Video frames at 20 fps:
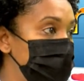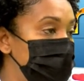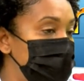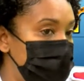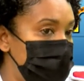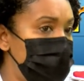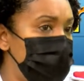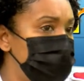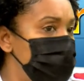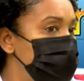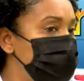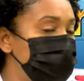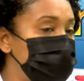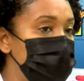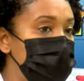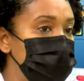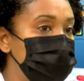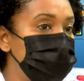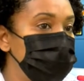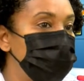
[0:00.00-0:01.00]
The
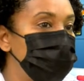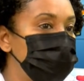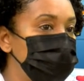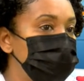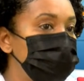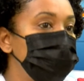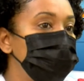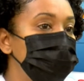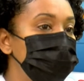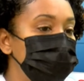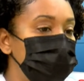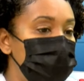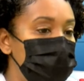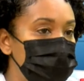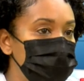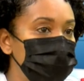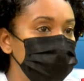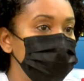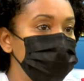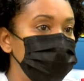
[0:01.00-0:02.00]
side does this
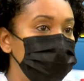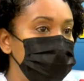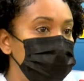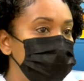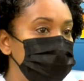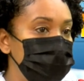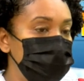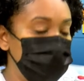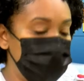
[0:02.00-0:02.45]
almost the same thing,